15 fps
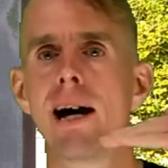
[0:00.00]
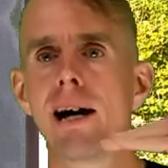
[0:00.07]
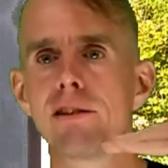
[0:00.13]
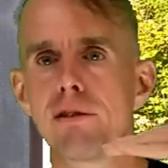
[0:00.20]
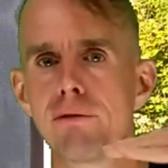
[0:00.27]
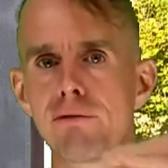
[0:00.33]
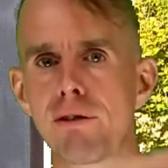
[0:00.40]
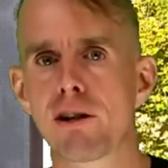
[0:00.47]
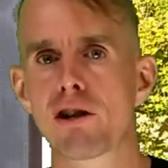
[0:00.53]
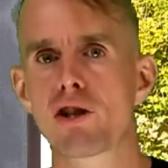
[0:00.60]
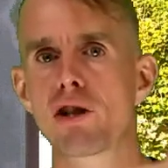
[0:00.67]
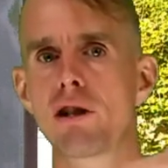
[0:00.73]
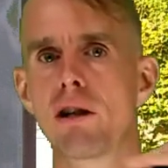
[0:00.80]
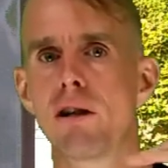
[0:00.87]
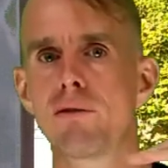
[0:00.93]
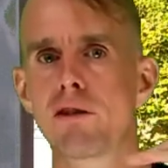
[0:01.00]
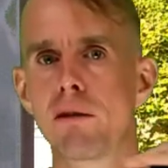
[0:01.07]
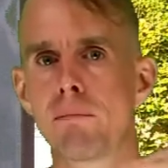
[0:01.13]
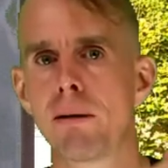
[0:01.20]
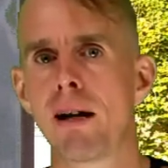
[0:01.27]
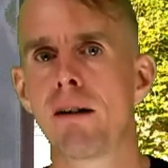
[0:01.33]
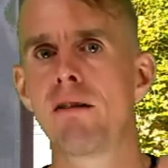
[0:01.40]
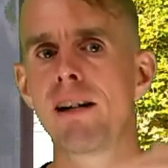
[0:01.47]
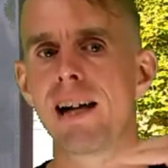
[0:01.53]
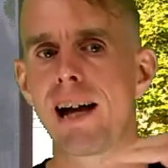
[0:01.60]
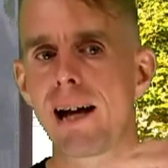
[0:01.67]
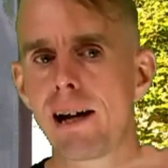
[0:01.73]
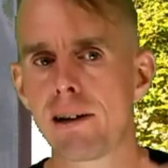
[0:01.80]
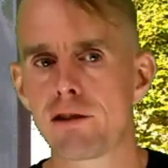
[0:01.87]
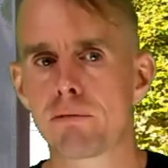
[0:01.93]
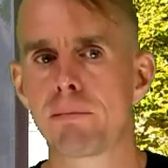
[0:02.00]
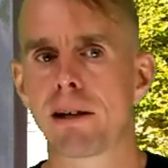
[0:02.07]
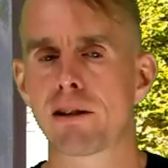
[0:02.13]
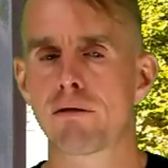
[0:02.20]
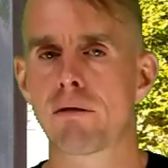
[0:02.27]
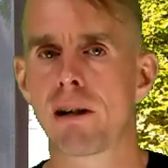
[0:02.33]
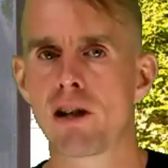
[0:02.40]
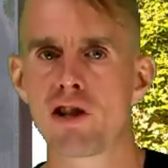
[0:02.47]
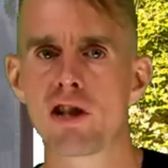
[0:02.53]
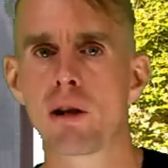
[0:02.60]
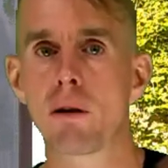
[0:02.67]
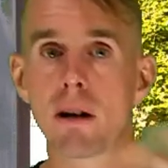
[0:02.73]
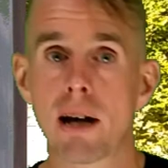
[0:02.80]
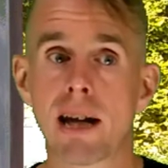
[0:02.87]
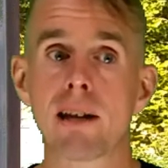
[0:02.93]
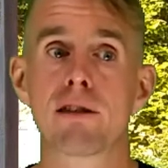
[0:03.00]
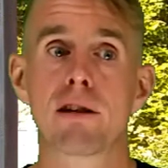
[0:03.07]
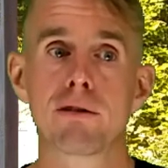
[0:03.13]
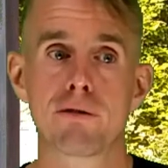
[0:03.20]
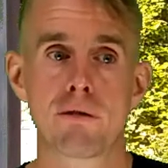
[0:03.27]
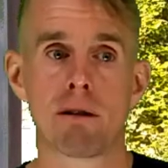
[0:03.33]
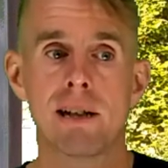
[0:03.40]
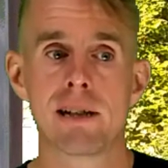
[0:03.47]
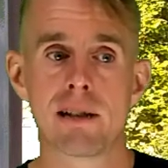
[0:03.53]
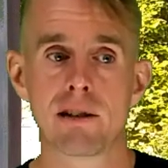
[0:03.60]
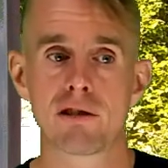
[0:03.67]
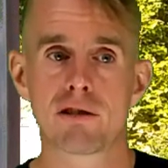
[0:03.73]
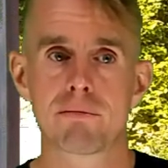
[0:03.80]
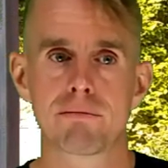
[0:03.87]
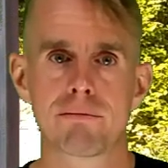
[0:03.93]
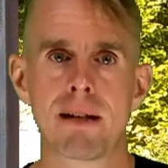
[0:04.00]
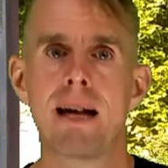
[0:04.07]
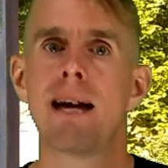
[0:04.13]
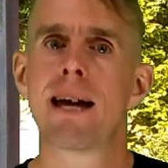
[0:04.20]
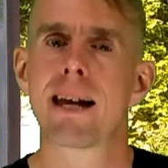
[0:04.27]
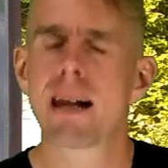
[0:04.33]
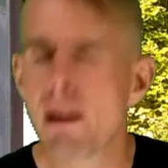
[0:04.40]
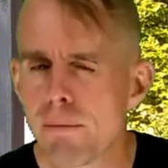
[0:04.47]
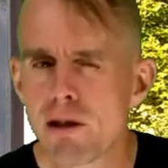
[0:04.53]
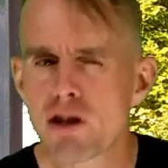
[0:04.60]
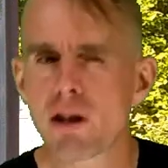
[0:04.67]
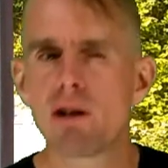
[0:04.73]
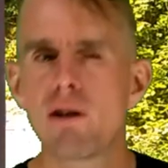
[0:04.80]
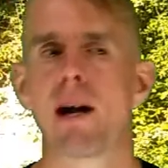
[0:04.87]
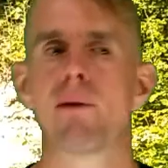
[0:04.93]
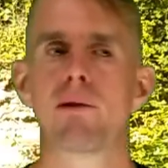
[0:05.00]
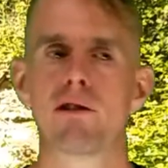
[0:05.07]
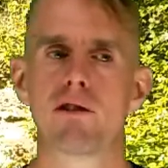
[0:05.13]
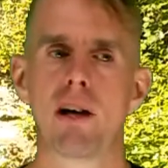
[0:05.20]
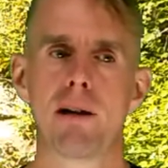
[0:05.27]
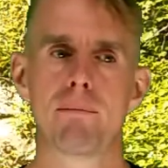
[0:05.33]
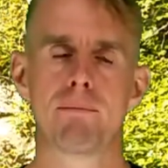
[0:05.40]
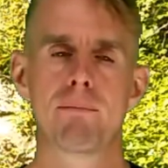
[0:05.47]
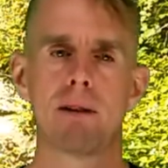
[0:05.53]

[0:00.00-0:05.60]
as a function of capillary aspect ratio, length over radius. Let me show you how it's done.